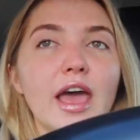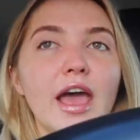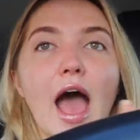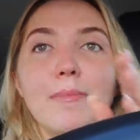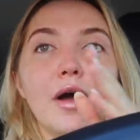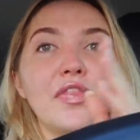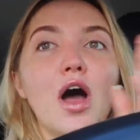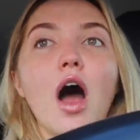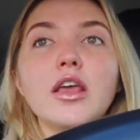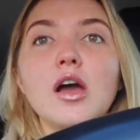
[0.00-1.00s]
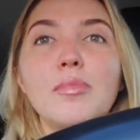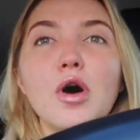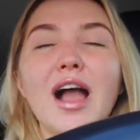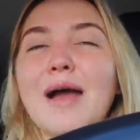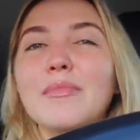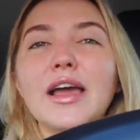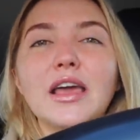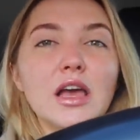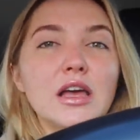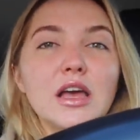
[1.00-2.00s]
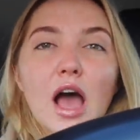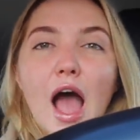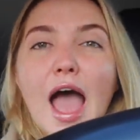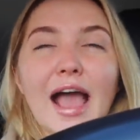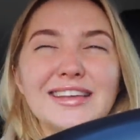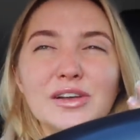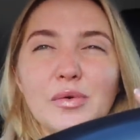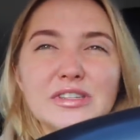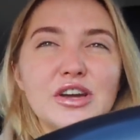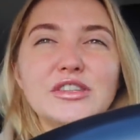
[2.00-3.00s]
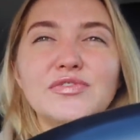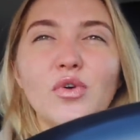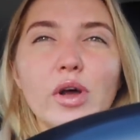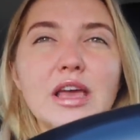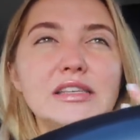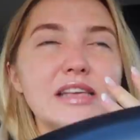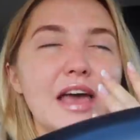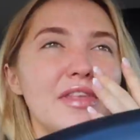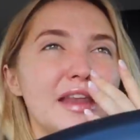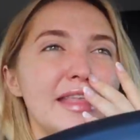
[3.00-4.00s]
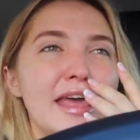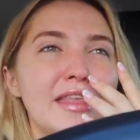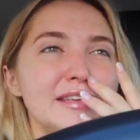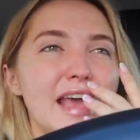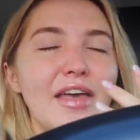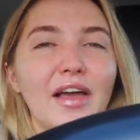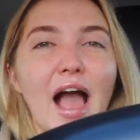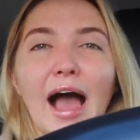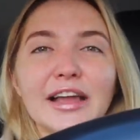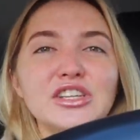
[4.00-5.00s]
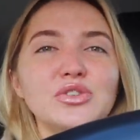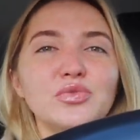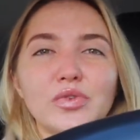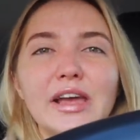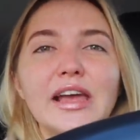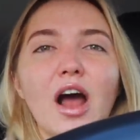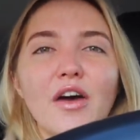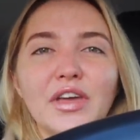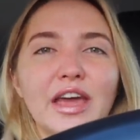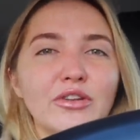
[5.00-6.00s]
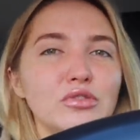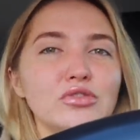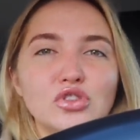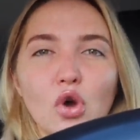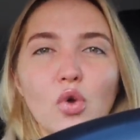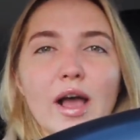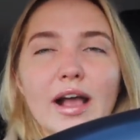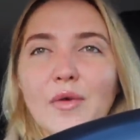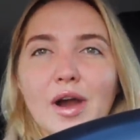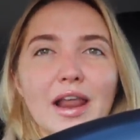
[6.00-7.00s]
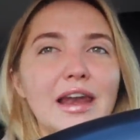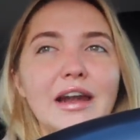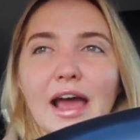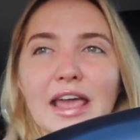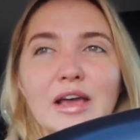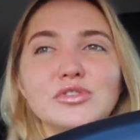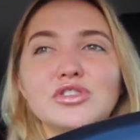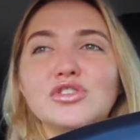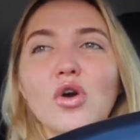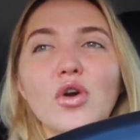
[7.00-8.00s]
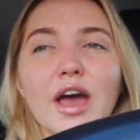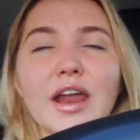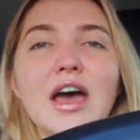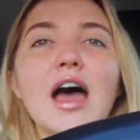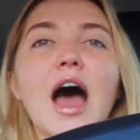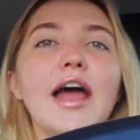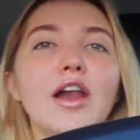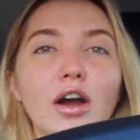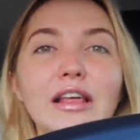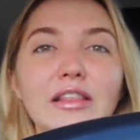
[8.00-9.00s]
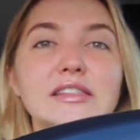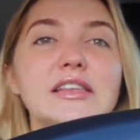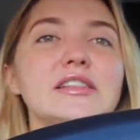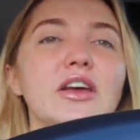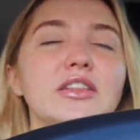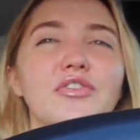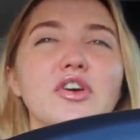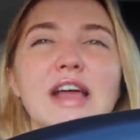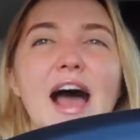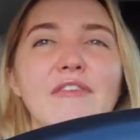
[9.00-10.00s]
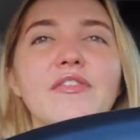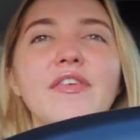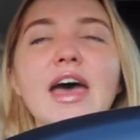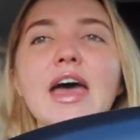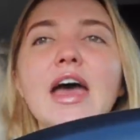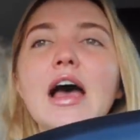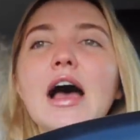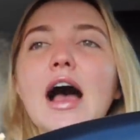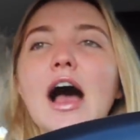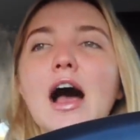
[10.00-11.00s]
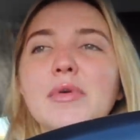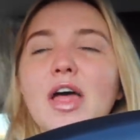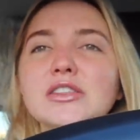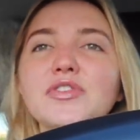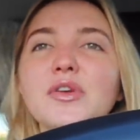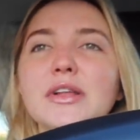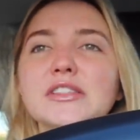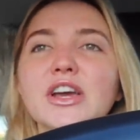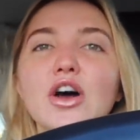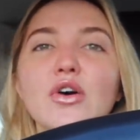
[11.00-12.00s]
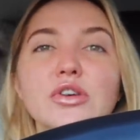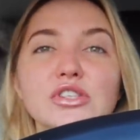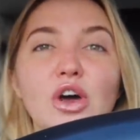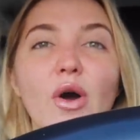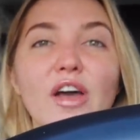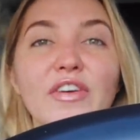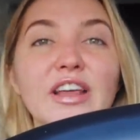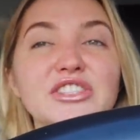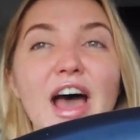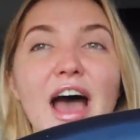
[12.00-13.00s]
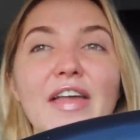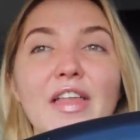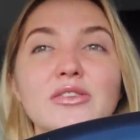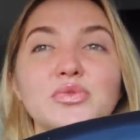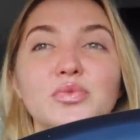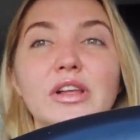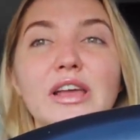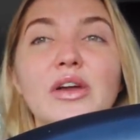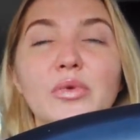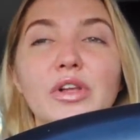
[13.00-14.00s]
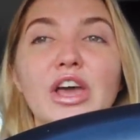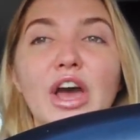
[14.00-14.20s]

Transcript: it, I bought the audiobook. I'm like, because I, I wanted to hear his voice. And then at the end of the day, like I just read off the Kindle so quick. I read it in a night. It was so good. I'd already listened to like the first half of it. Um, but that was a few months ago, so I finished that and that was really, really